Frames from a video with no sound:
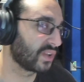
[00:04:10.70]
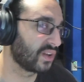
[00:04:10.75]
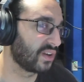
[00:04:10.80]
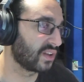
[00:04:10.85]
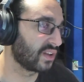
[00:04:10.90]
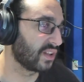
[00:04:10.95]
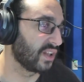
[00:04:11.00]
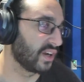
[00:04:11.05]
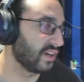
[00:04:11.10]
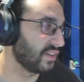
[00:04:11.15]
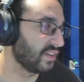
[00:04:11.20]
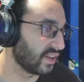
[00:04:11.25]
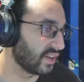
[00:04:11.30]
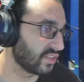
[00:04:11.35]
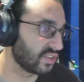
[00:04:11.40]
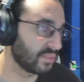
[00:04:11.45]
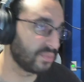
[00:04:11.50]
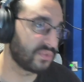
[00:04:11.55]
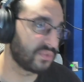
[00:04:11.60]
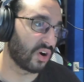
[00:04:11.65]
Claire tells
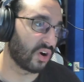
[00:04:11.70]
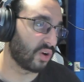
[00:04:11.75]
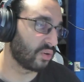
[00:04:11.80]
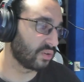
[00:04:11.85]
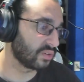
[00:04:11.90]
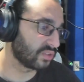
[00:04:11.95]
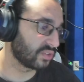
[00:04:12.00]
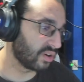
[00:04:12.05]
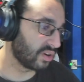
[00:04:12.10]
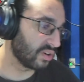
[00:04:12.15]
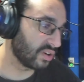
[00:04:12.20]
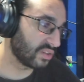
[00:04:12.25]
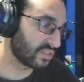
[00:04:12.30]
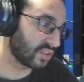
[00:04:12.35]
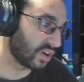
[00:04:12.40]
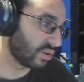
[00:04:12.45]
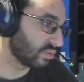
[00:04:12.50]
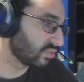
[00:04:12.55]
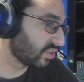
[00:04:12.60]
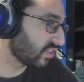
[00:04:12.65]
him,
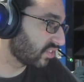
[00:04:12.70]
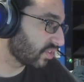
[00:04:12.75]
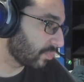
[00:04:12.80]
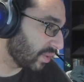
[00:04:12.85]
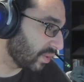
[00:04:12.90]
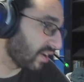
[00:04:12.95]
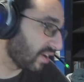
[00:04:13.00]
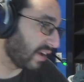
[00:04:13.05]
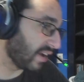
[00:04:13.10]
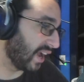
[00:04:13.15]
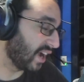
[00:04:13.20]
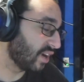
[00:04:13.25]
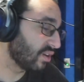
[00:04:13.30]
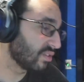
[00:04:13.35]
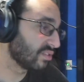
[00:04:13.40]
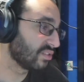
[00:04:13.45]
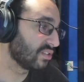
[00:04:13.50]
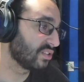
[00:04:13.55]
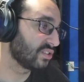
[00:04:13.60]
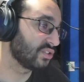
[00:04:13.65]
don't disappear
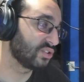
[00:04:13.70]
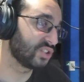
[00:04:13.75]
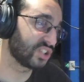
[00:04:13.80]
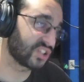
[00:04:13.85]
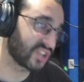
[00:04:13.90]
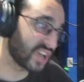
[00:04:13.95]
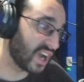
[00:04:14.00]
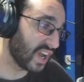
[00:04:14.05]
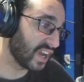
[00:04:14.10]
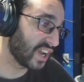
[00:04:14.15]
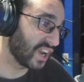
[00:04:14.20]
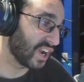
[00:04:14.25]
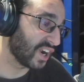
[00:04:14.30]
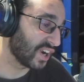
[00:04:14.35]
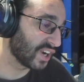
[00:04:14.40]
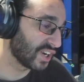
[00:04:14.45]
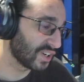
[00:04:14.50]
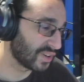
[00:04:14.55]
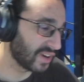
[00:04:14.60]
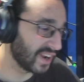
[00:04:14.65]
now. You just got
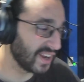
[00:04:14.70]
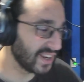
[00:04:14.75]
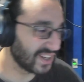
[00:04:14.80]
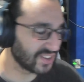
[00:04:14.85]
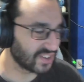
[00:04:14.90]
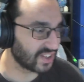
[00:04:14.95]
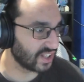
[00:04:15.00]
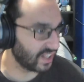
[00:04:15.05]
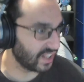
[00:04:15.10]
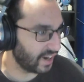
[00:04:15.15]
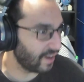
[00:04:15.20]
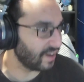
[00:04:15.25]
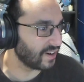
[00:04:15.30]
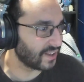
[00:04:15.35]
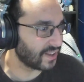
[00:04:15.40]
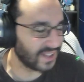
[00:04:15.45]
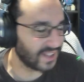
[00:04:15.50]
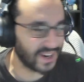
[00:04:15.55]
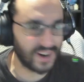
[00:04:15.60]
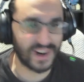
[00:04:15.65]
here, right? Because
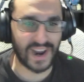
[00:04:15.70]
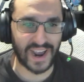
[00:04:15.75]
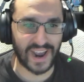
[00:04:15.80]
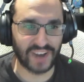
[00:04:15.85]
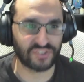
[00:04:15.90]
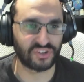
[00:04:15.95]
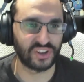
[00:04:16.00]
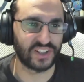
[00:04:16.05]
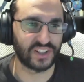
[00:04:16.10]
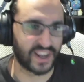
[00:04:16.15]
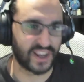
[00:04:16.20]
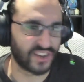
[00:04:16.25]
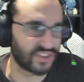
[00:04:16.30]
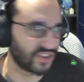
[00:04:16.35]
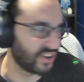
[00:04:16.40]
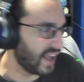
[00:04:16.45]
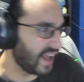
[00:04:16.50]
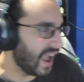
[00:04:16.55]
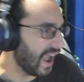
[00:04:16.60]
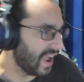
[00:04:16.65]
Claire actually likes
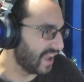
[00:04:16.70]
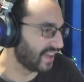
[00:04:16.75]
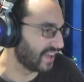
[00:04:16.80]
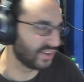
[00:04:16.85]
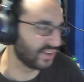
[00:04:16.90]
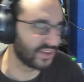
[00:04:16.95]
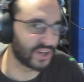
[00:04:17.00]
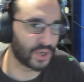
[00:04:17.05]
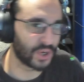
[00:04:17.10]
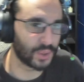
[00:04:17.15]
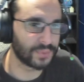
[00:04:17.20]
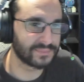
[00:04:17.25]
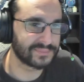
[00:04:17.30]
her dad, you know.